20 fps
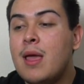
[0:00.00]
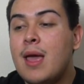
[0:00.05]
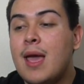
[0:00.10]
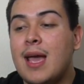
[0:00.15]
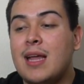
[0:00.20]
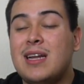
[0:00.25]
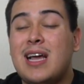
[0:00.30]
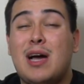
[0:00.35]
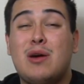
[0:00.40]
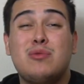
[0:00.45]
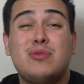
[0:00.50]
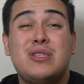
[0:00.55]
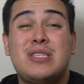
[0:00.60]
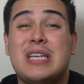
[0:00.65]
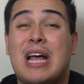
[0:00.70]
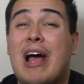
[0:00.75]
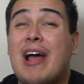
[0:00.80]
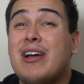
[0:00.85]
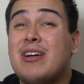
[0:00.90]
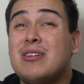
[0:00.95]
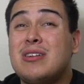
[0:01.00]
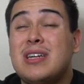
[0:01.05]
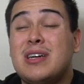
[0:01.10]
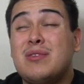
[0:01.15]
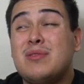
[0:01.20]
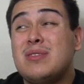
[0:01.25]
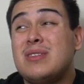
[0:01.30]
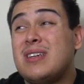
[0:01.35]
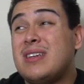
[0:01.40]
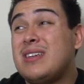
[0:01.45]
And I was tired, and I
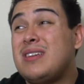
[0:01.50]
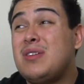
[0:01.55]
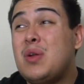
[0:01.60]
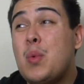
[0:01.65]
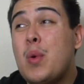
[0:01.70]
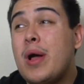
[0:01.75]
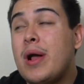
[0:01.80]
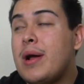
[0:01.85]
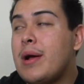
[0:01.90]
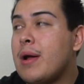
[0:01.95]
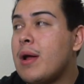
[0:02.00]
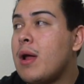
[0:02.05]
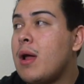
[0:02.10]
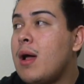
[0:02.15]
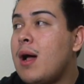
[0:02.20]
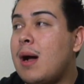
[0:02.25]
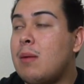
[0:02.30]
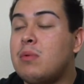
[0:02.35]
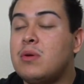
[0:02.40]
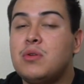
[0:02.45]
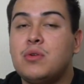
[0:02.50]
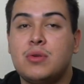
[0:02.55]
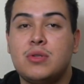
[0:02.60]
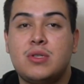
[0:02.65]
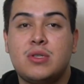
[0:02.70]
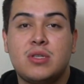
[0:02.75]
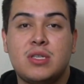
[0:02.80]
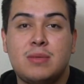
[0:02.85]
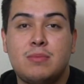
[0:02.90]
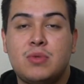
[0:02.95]
was like, you know what? I'm gonna go to
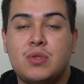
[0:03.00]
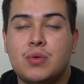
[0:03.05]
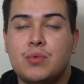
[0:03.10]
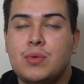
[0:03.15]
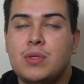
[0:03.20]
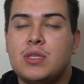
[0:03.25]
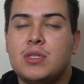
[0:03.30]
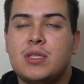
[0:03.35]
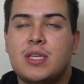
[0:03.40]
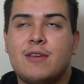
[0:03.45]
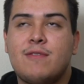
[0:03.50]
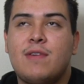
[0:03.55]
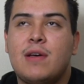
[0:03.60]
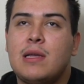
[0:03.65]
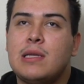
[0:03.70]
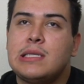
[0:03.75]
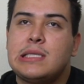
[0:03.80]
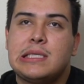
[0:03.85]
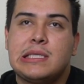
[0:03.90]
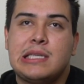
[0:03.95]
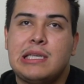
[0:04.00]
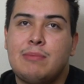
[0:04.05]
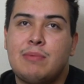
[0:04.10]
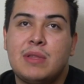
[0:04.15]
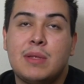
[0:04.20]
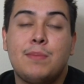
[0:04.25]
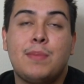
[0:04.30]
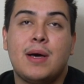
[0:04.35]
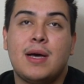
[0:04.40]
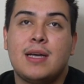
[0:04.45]
sleep. So we just like fell asleep
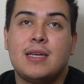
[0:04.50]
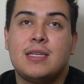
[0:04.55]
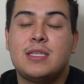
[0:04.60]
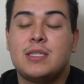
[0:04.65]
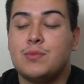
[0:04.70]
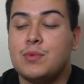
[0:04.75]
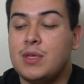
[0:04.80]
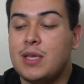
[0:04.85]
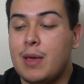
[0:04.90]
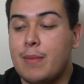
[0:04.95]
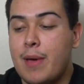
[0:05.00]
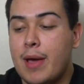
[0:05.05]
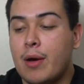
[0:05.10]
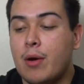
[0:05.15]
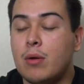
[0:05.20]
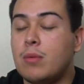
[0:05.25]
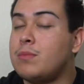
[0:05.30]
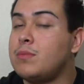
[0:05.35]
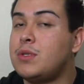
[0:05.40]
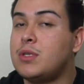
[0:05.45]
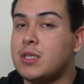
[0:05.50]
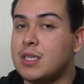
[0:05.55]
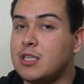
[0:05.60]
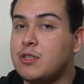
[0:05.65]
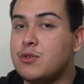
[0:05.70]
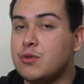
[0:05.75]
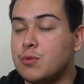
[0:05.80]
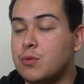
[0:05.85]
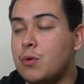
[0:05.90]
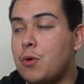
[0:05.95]
in the bus, and we came back home to like
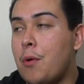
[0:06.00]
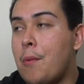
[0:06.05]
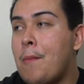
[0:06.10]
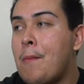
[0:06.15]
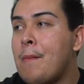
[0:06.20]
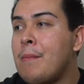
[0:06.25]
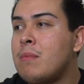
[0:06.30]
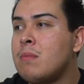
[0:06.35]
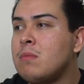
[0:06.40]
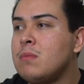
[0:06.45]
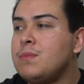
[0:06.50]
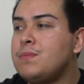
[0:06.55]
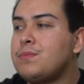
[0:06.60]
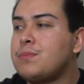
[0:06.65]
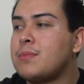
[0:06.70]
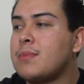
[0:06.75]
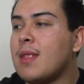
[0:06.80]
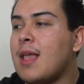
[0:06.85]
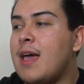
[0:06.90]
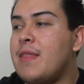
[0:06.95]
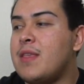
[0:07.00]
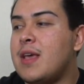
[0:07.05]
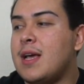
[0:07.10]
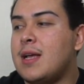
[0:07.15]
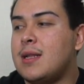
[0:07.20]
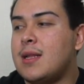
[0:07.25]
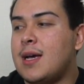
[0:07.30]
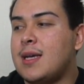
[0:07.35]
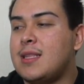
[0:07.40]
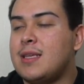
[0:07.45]
school. And
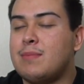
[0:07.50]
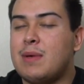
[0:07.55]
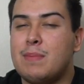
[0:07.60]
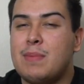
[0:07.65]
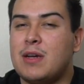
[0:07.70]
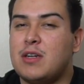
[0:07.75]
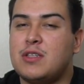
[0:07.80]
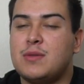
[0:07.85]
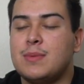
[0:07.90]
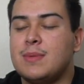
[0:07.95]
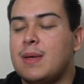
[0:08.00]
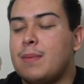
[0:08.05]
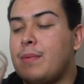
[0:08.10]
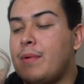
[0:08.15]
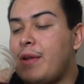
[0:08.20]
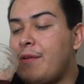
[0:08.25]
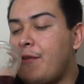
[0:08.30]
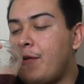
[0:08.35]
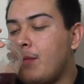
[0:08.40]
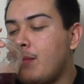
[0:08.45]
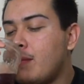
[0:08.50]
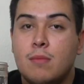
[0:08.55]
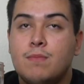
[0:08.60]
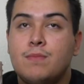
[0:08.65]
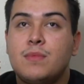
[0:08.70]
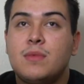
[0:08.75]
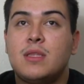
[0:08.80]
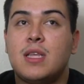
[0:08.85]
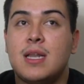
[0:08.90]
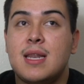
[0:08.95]
then I think my parents picked me up, whatever.
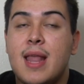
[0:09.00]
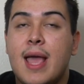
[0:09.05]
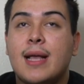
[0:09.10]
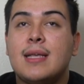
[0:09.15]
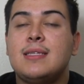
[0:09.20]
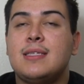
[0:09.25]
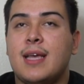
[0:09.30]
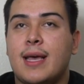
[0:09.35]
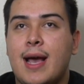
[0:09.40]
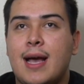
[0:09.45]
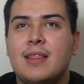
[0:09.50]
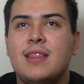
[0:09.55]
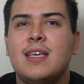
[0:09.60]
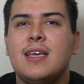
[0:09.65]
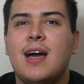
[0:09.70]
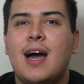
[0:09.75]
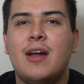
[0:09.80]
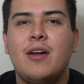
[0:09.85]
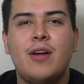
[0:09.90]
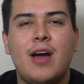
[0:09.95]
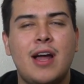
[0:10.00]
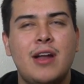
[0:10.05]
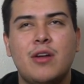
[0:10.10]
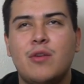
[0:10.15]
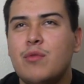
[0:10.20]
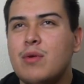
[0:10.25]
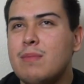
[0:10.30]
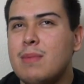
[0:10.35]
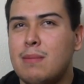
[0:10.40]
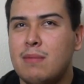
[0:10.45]
The next day, I think I
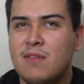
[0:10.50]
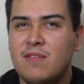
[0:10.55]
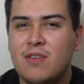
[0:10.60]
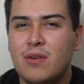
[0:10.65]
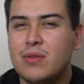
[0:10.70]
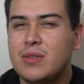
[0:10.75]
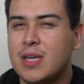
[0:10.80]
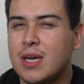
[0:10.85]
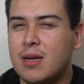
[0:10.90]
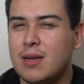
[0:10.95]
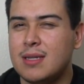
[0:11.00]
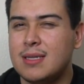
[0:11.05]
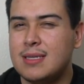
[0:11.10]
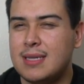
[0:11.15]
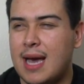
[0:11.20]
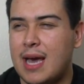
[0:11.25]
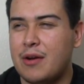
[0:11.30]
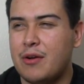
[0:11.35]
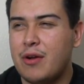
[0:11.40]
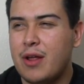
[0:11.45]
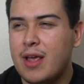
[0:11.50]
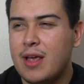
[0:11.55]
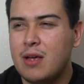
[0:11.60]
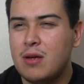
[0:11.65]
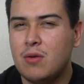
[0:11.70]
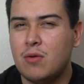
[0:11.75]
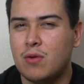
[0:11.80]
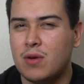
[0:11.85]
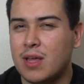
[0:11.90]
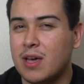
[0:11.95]
don't remember if I was like on a Saturday
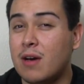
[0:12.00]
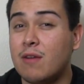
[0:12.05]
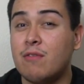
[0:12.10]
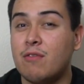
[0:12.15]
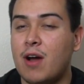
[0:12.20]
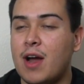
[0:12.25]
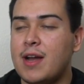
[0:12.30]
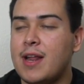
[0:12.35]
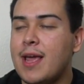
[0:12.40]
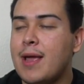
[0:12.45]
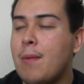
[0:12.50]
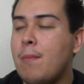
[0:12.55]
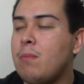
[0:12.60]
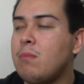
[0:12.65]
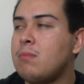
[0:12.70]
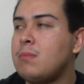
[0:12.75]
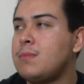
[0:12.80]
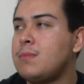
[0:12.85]
or like a Friday.